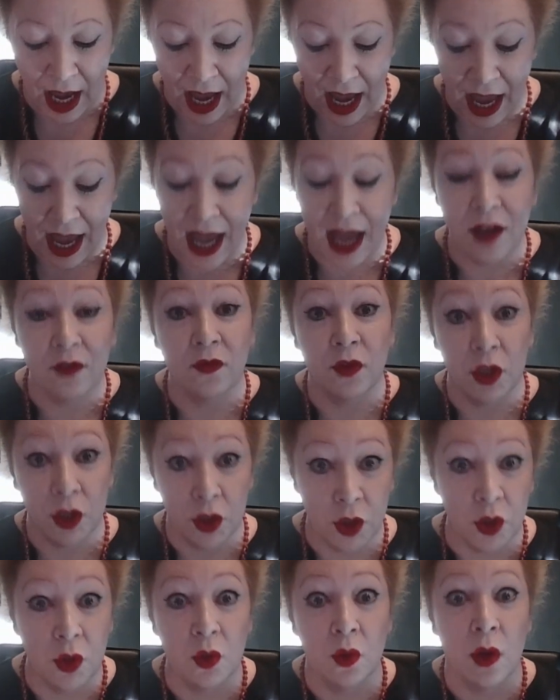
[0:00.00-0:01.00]
Have
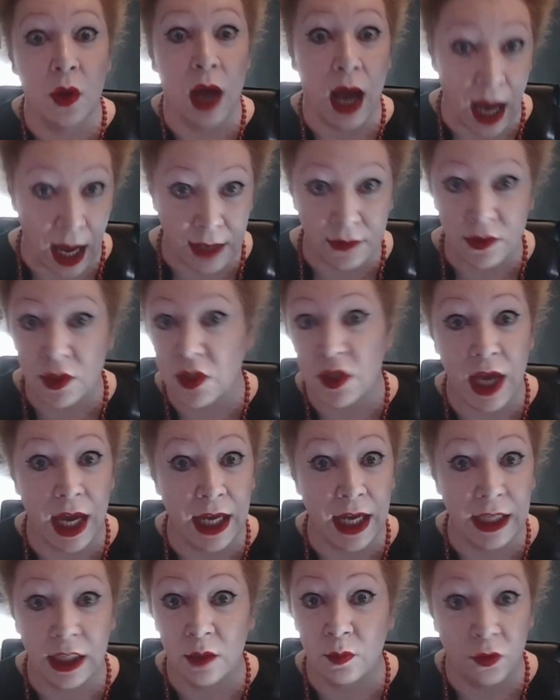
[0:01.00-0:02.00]
you
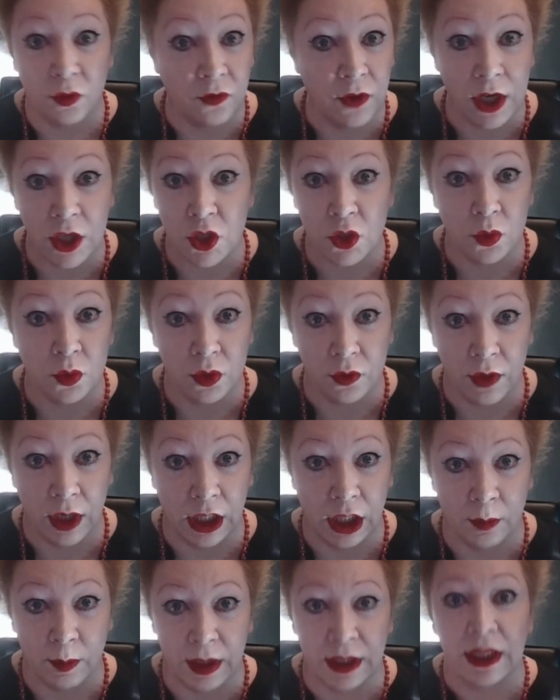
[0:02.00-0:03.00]
undertaken professional
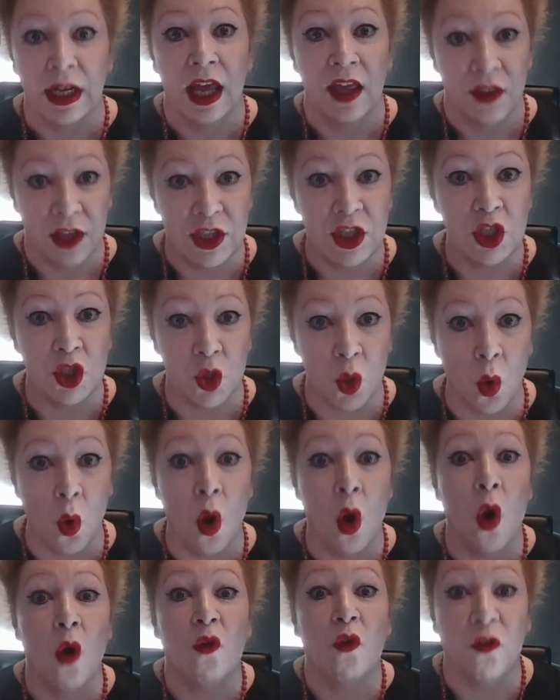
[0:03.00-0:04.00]
development? This is your
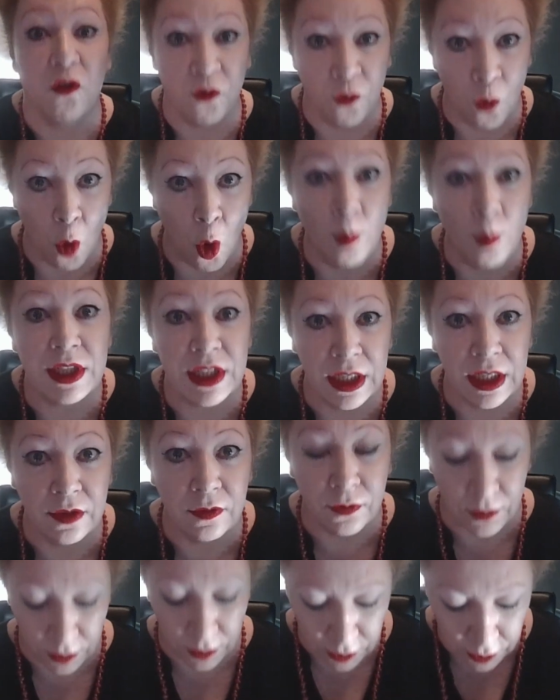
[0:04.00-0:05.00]

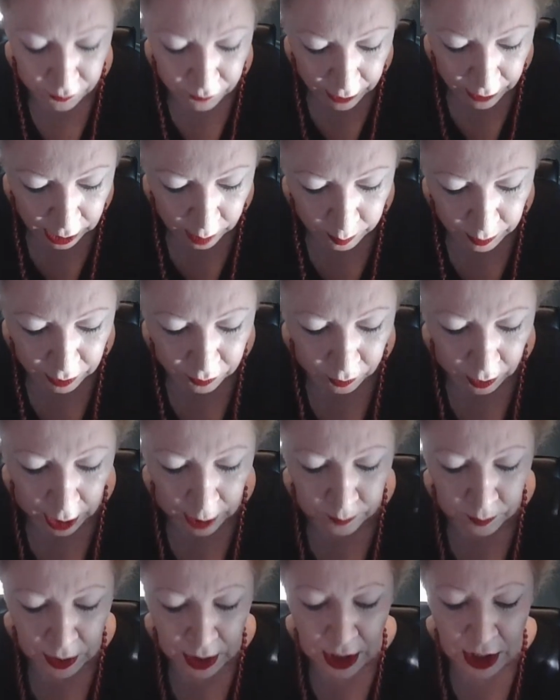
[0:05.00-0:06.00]
formative development,
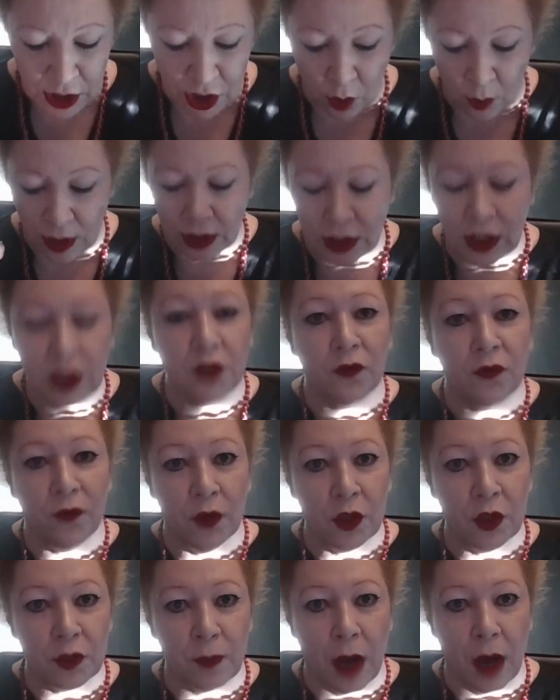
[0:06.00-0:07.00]
right? So in this
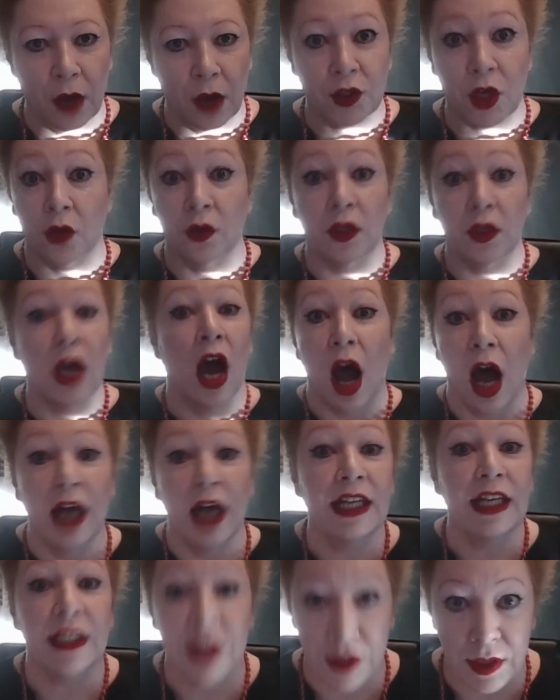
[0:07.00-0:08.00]
first milestone, I
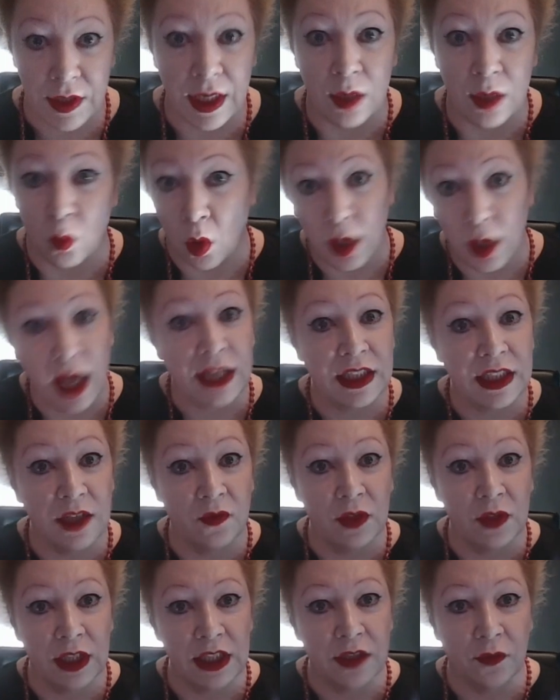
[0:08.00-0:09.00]
need to see what
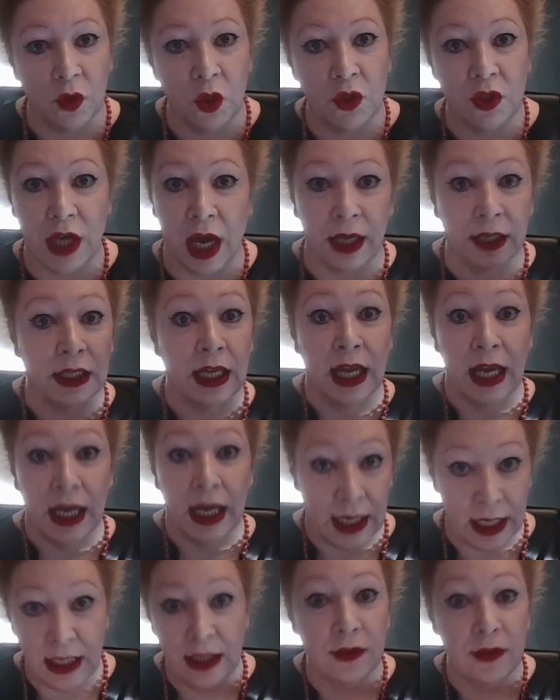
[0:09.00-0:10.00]
activities have you done
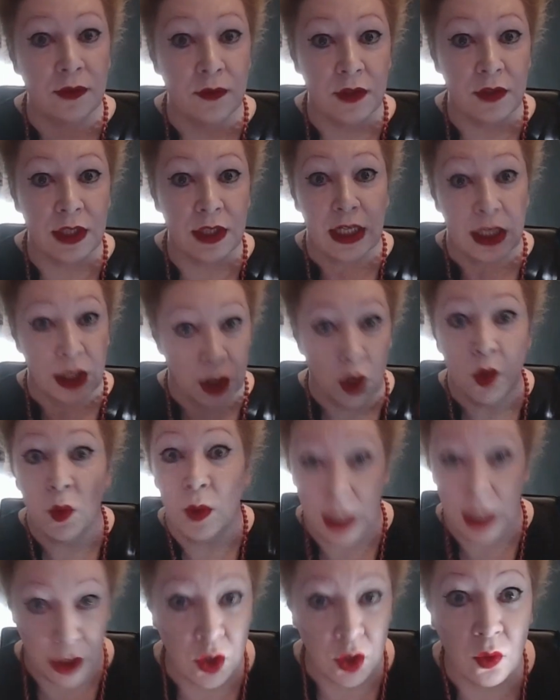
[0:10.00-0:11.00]
in CDU,
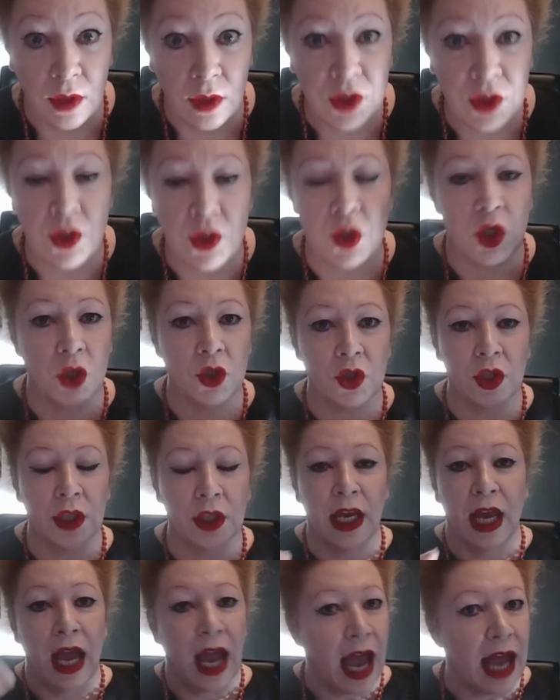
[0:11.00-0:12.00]
in your
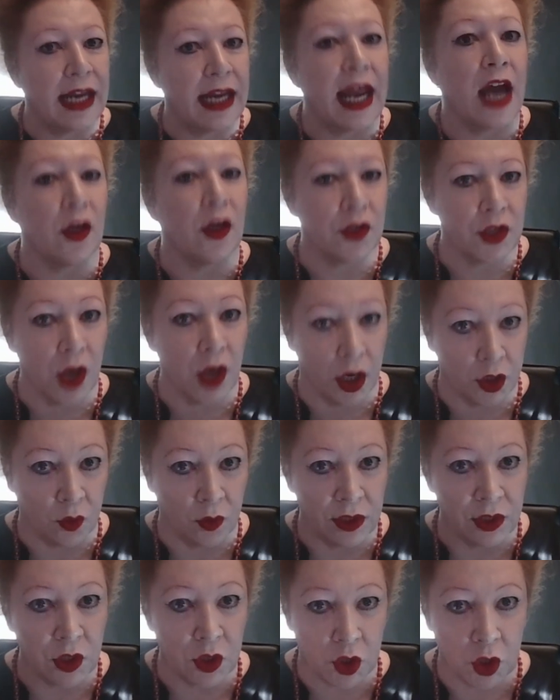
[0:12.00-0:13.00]
institution, and outside
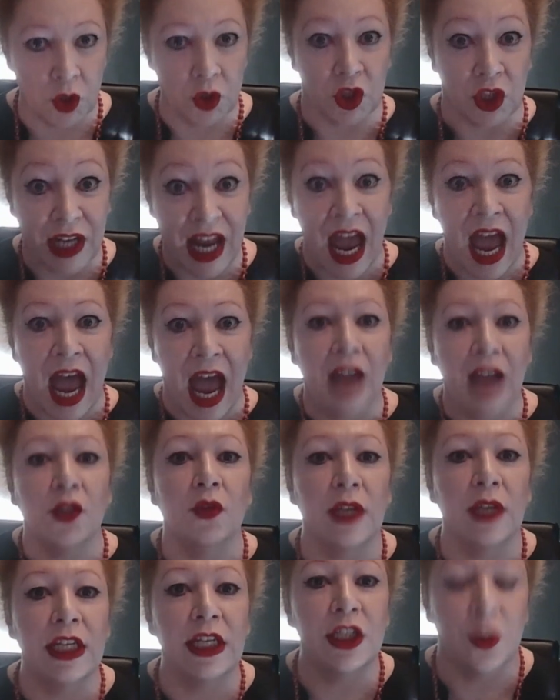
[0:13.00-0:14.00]
your institution, and you
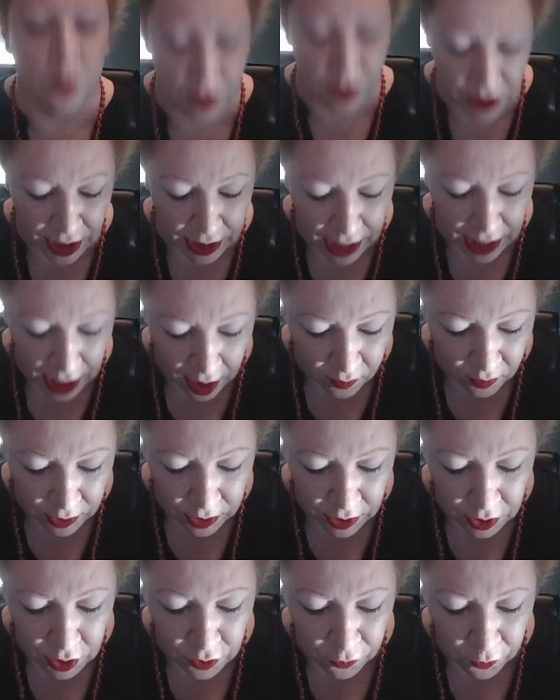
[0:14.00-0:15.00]
need to present
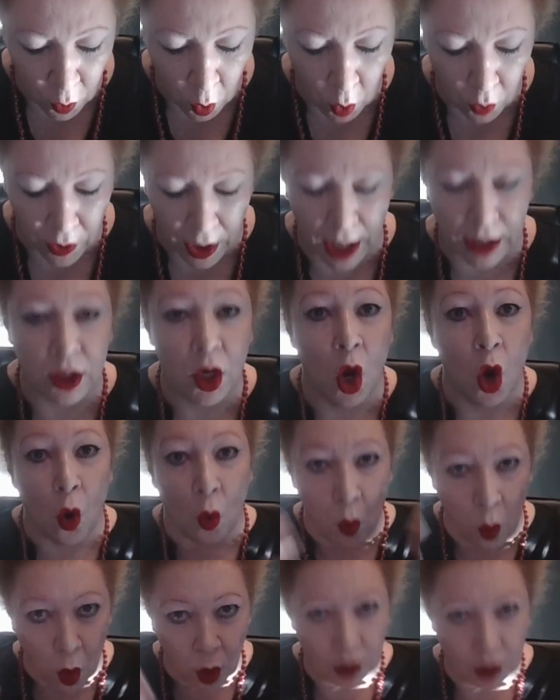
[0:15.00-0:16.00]
evidence for that.
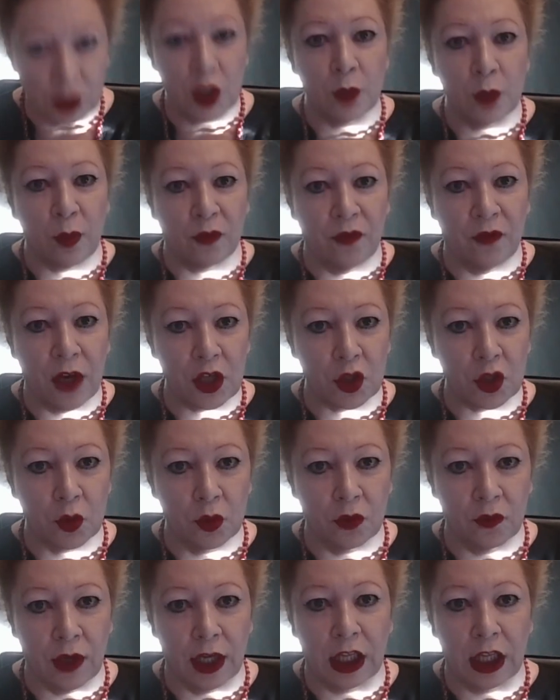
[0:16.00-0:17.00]
What is your professional
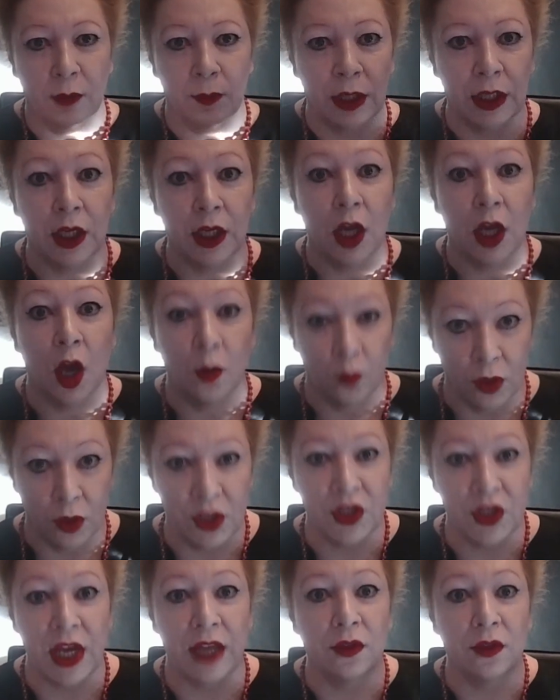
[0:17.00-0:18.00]
development?
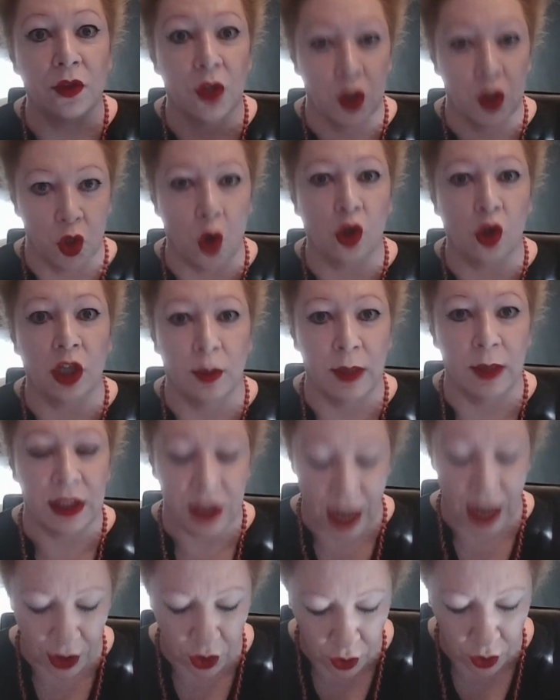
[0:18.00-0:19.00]
Present the
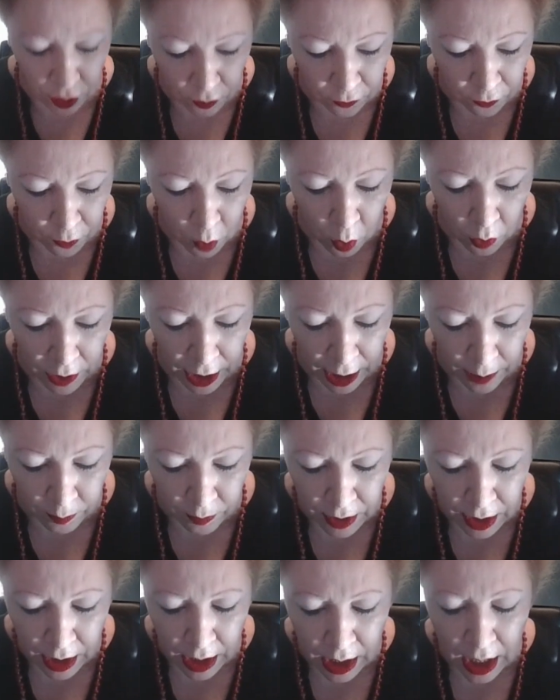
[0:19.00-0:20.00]
documentation for that.
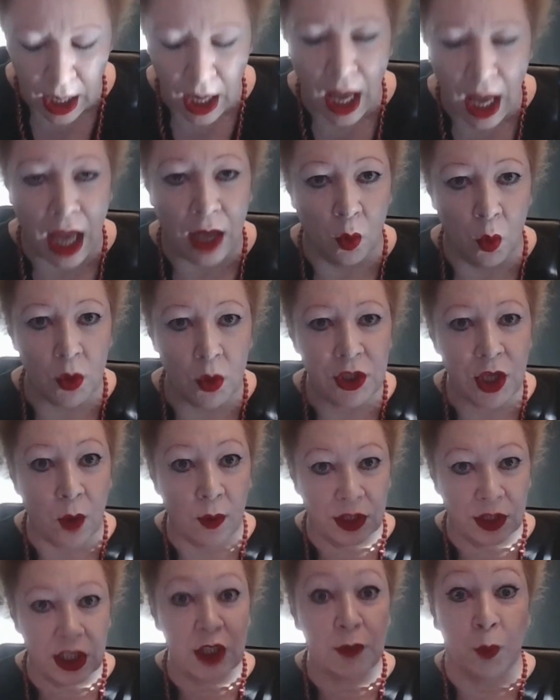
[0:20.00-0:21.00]
And also
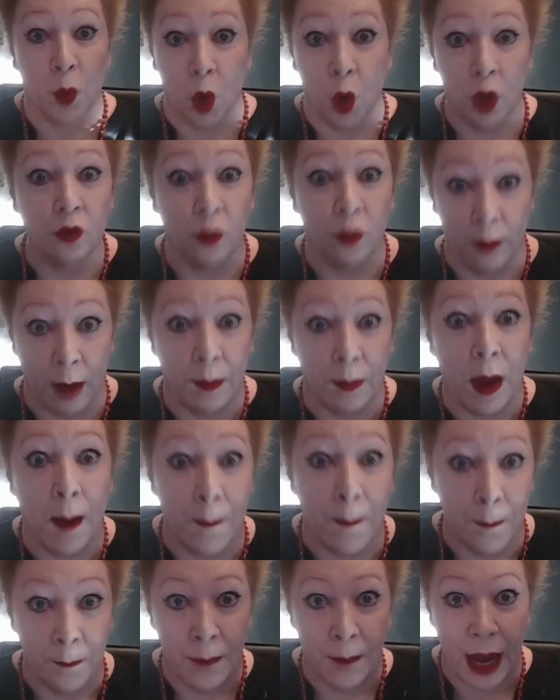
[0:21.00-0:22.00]
at this point, remember,
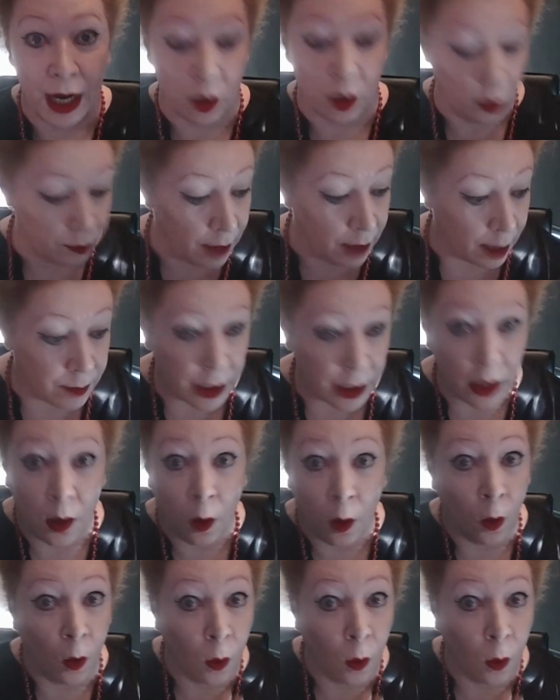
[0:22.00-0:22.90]
backward mapping.